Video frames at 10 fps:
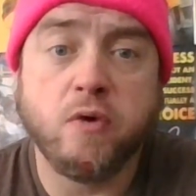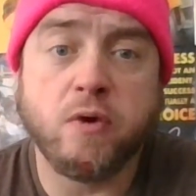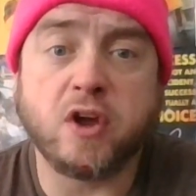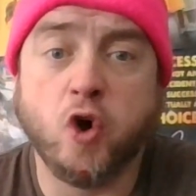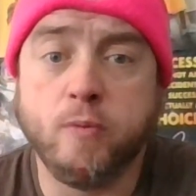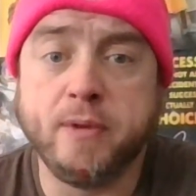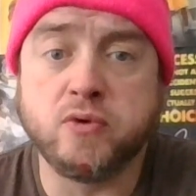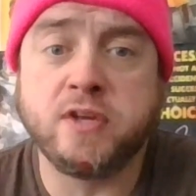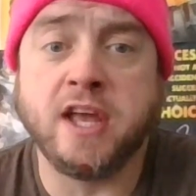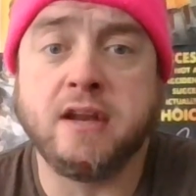When Kobe
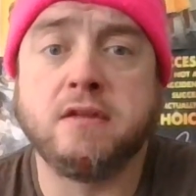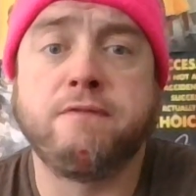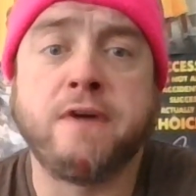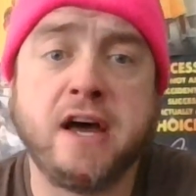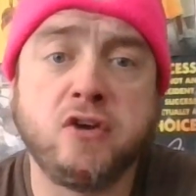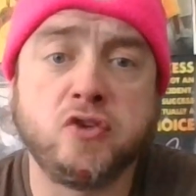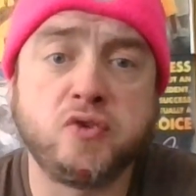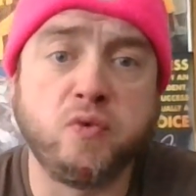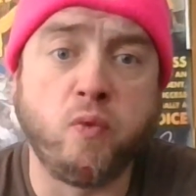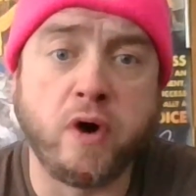was getting to the finals
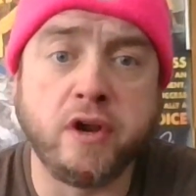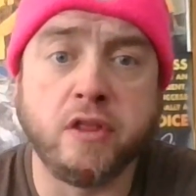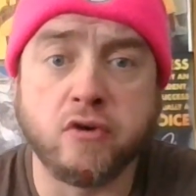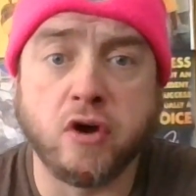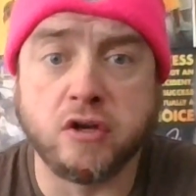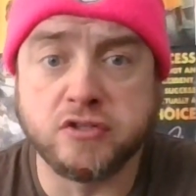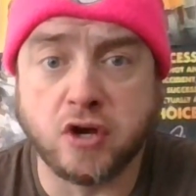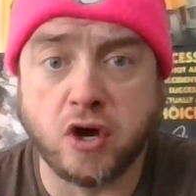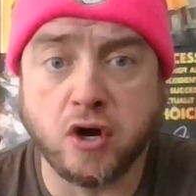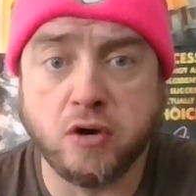with one other
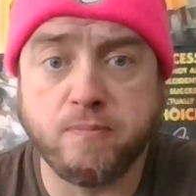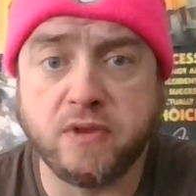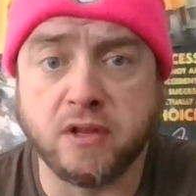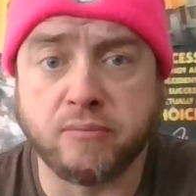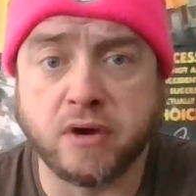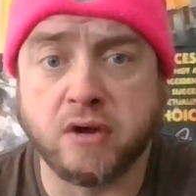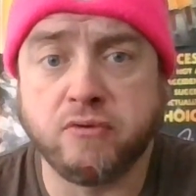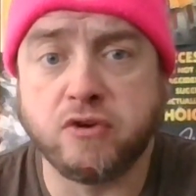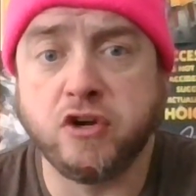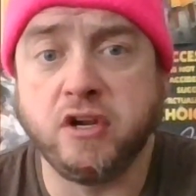All-Star, and LeBron
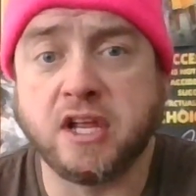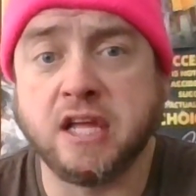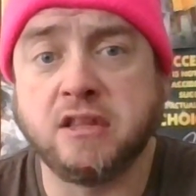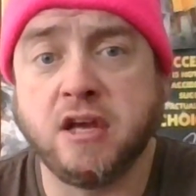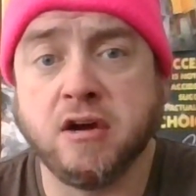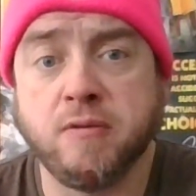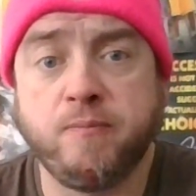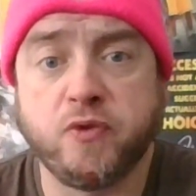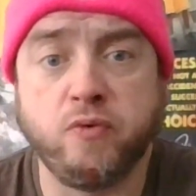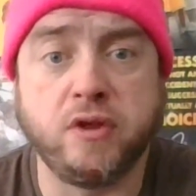couldn't get there
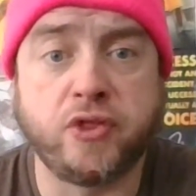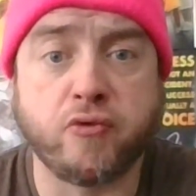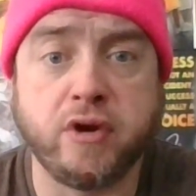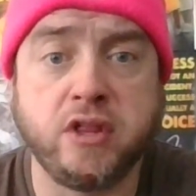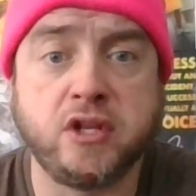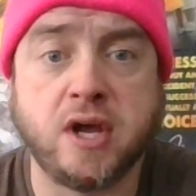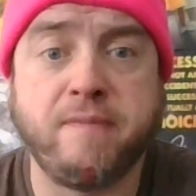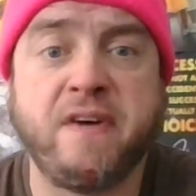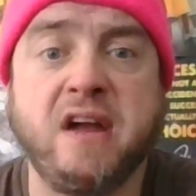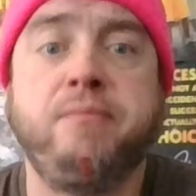with 3 of the top
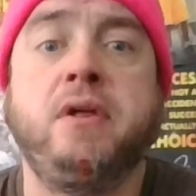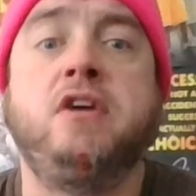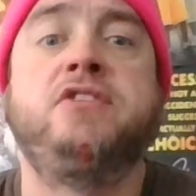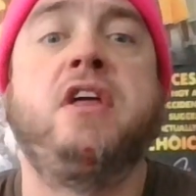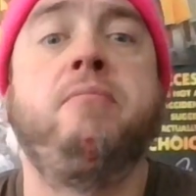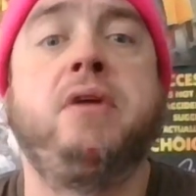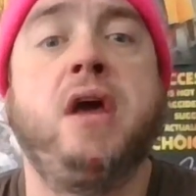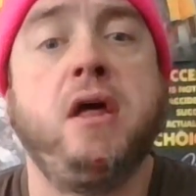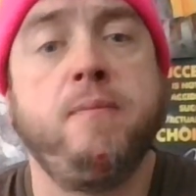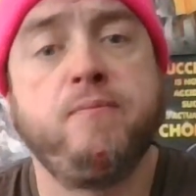5 players in the NBA.